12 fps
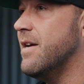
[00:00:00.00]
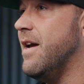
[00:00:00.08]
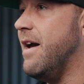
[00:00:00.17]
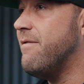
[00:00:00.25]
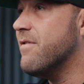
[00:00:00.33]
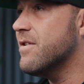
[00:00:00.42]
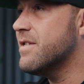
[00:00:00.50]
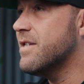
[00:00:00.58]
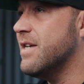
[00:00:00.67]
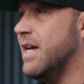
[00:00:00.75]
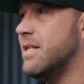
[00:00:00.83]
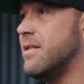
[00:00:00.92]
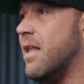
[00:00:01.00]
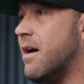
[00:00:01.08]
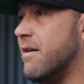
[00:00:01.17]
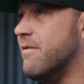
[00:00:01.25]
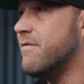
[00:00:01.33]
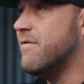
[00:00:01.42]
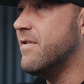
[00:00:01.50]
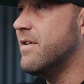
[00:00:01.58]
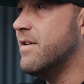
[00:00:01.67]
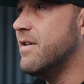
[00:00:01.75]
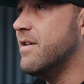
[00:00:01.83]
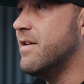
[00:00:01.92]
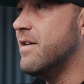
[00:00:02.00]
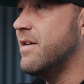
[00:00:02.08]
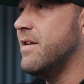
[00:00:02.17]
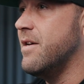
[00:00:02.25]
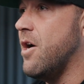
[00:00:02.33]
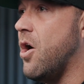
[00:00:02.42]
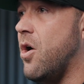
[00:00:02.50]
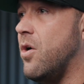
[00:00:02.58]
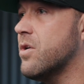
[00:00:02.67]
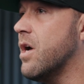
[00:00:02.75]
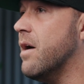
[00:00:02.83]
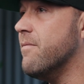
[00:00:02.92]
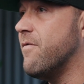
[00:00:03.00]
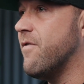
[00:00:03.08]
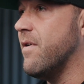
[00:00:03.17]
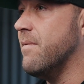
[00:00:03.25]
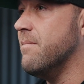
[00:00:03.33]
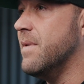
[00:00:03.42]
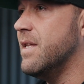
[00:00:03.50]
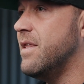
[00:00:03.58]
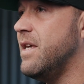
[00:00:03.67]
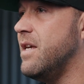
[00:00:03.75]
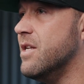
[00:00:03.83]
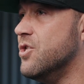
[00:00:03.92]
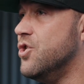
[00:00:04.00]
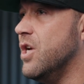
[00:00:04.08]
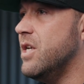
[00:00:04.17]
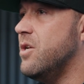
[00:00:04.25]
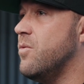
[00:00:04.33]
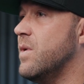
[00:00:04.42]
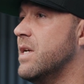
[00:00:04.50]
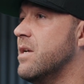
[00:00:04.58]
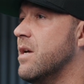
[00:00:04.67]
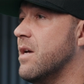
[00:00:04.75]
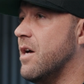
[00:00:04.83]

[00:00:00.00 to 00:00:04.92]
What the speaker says: effort and love all come from the genuine,